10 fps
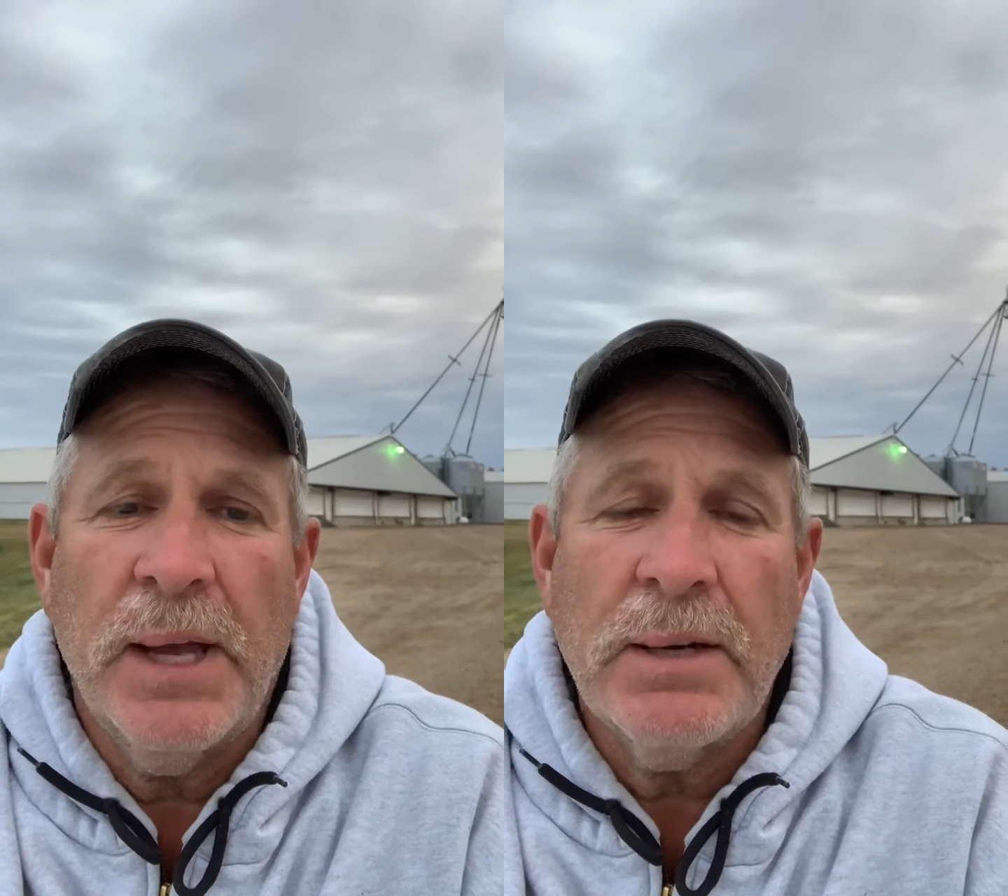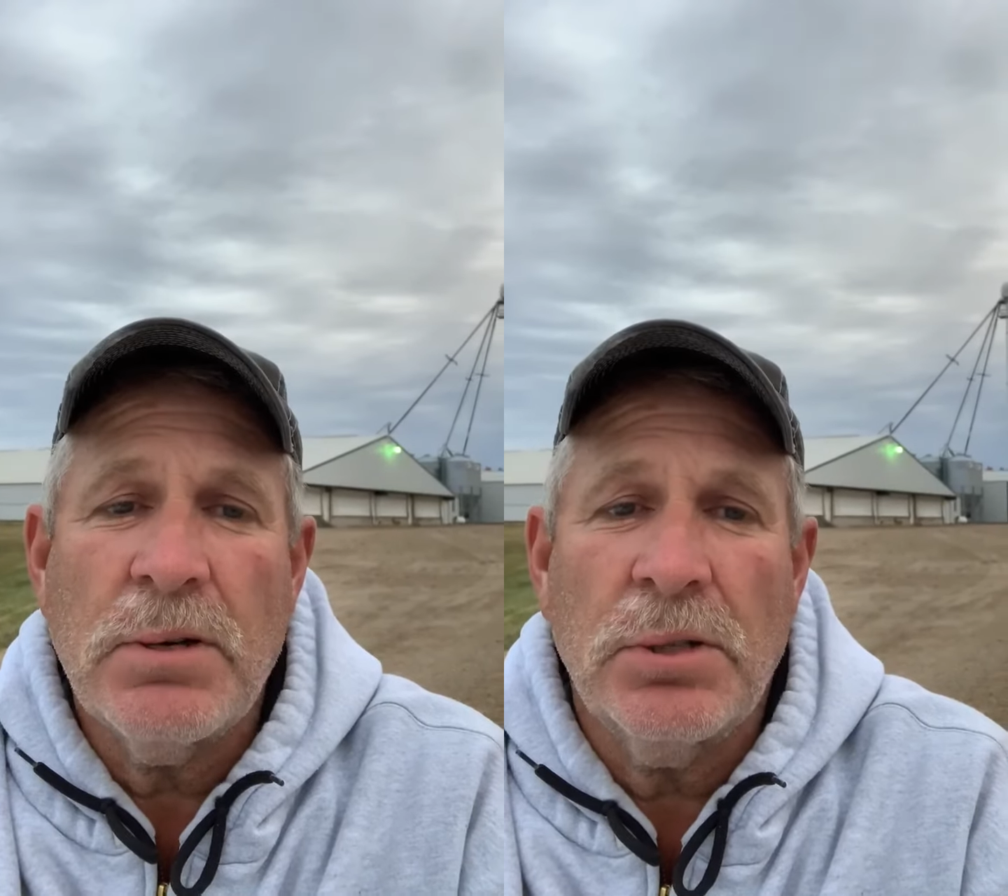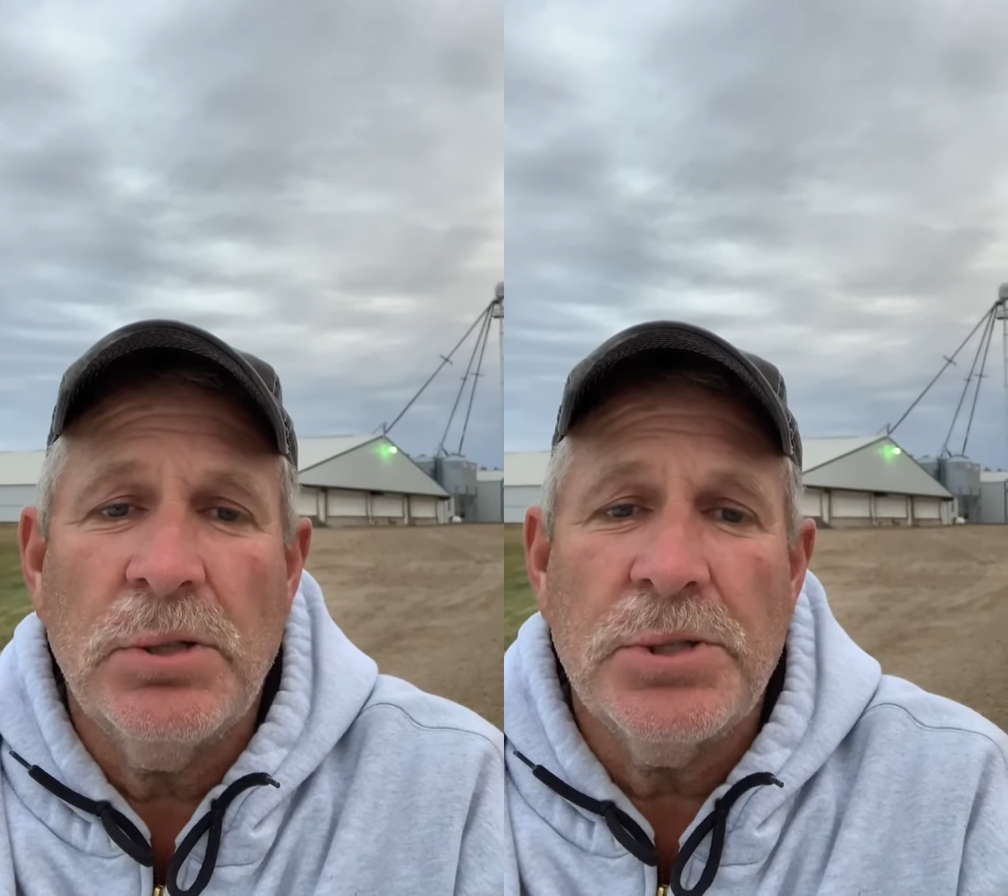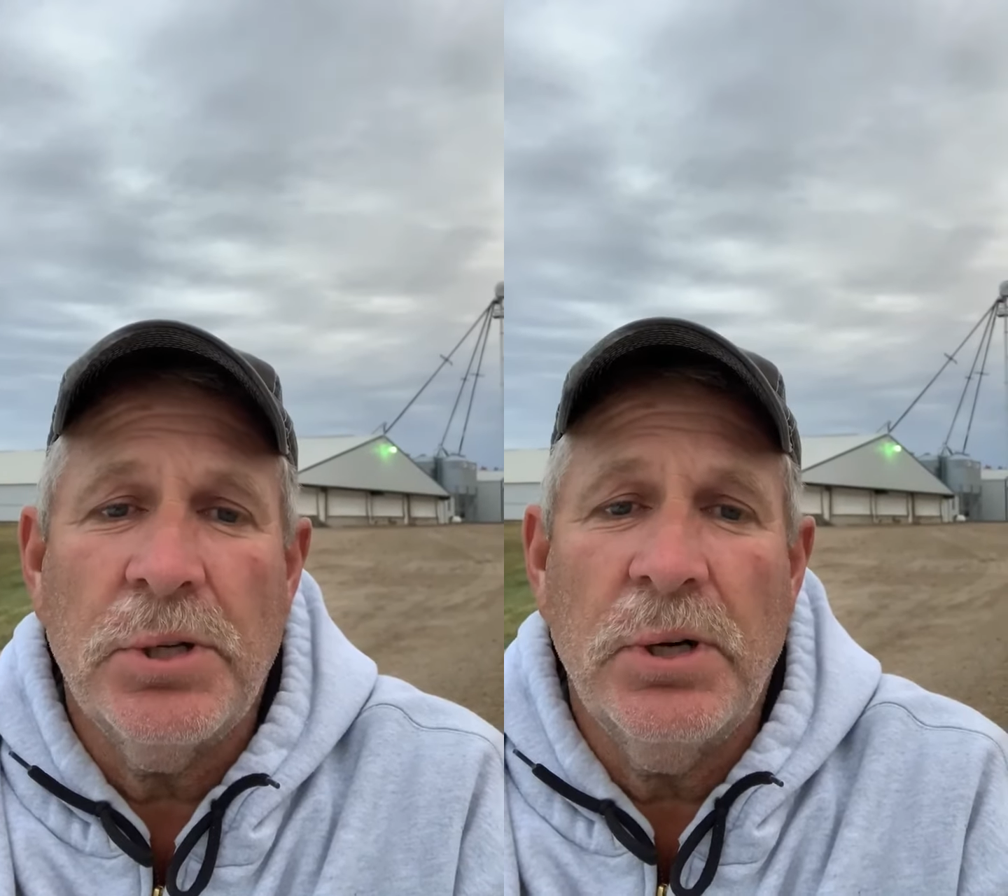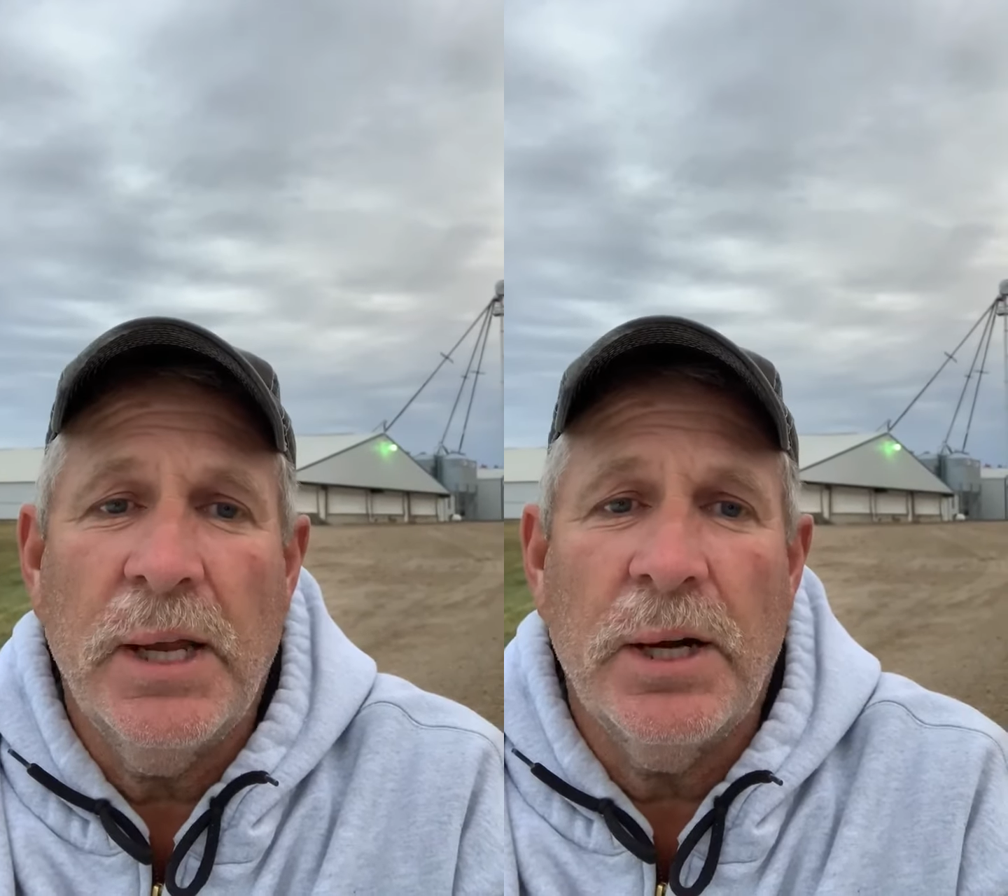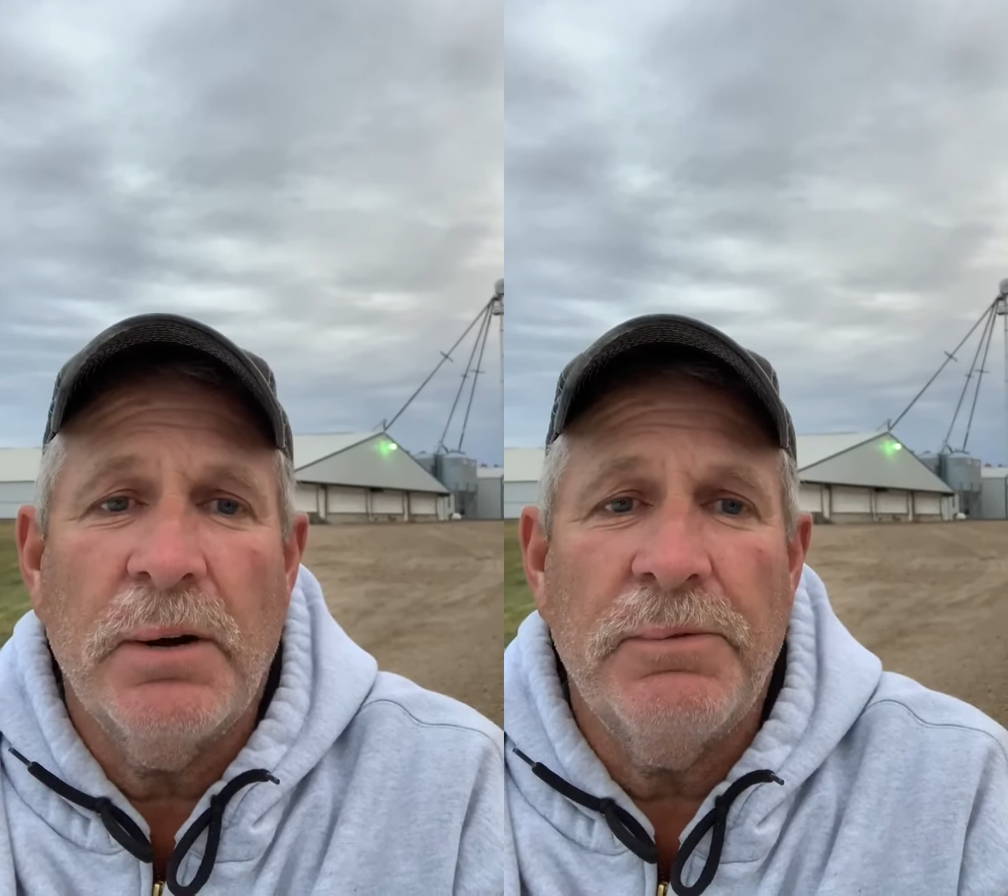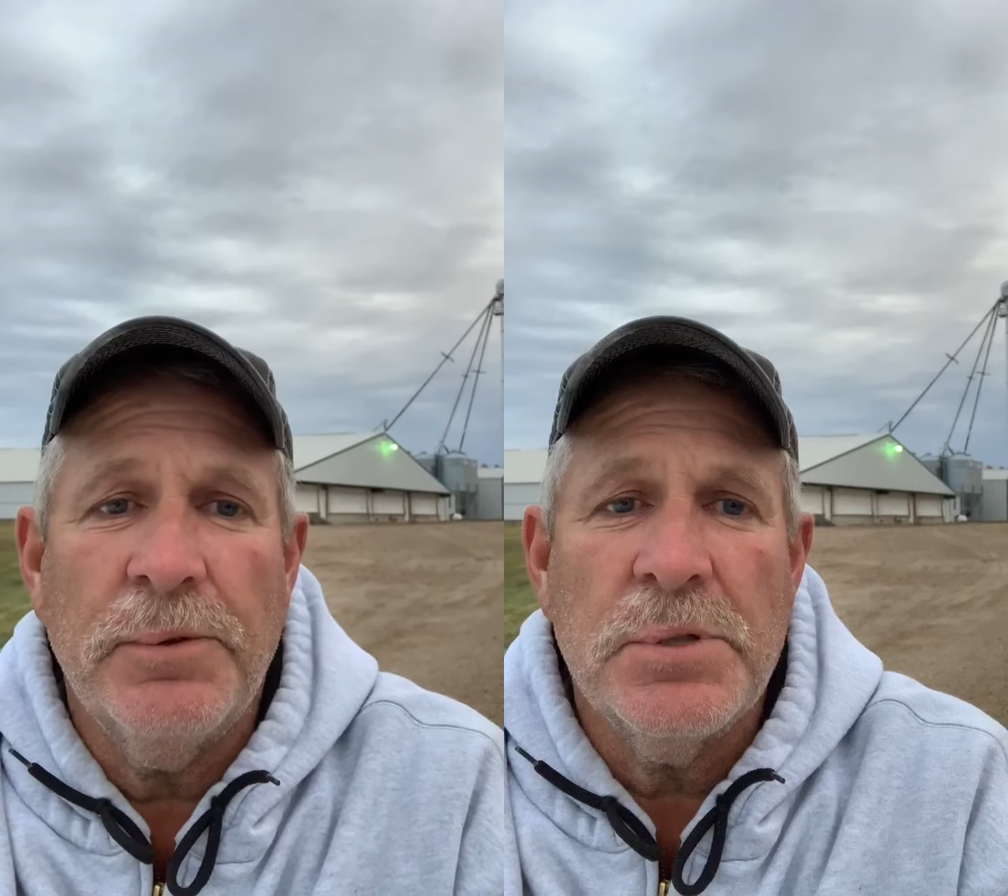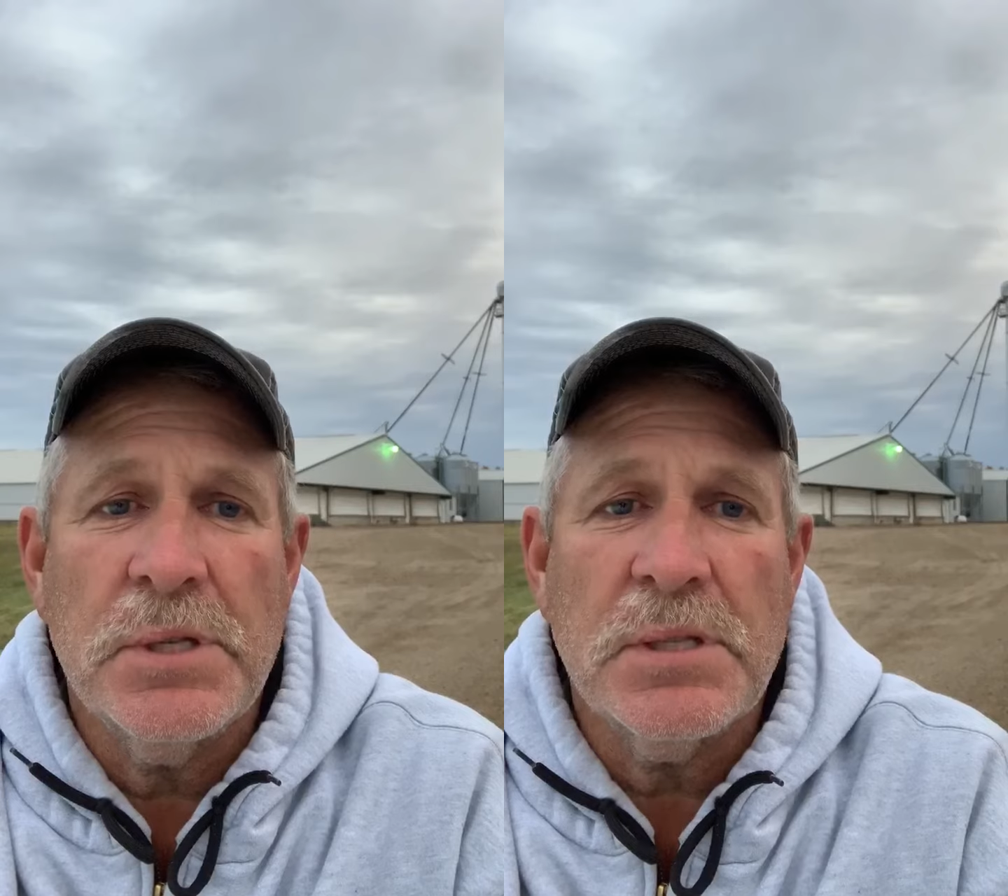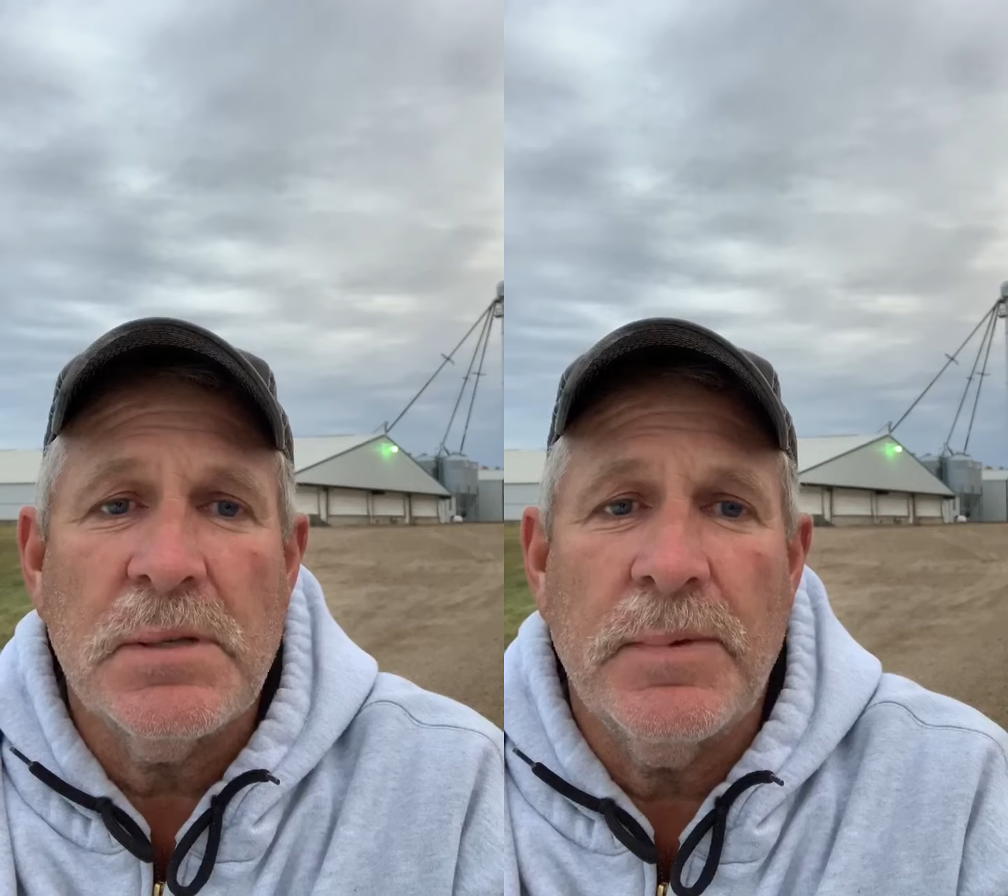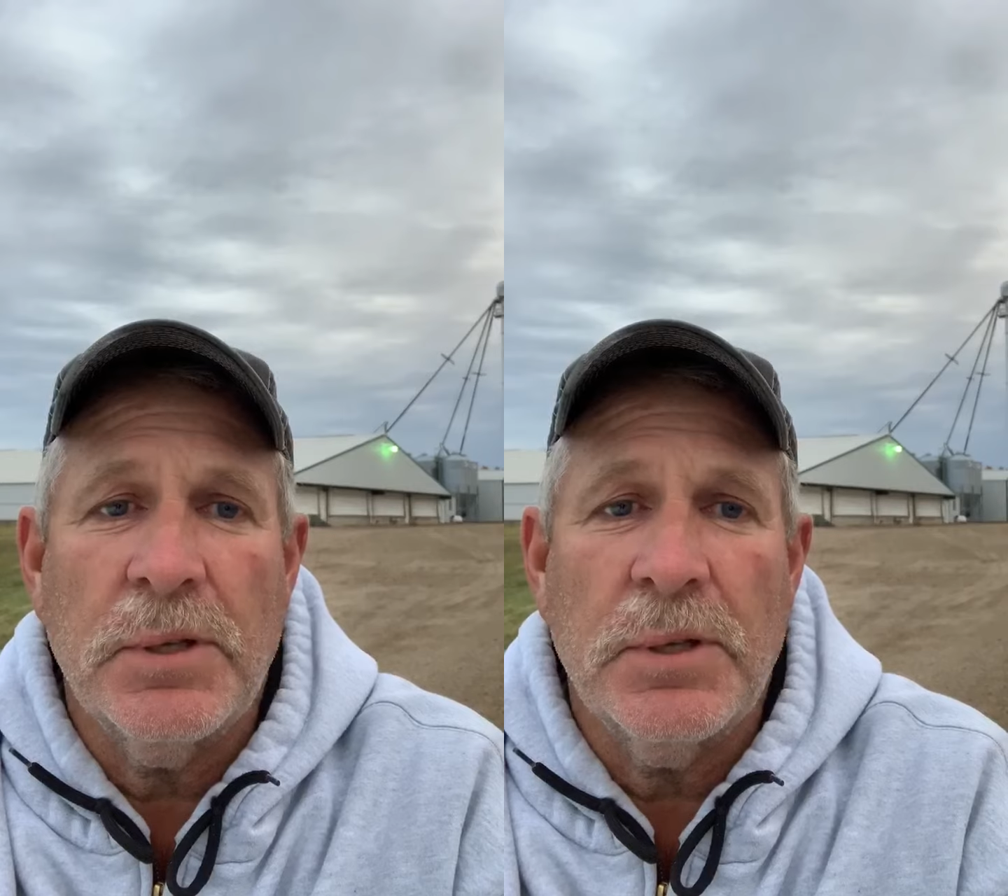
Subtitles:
agriculture and our food system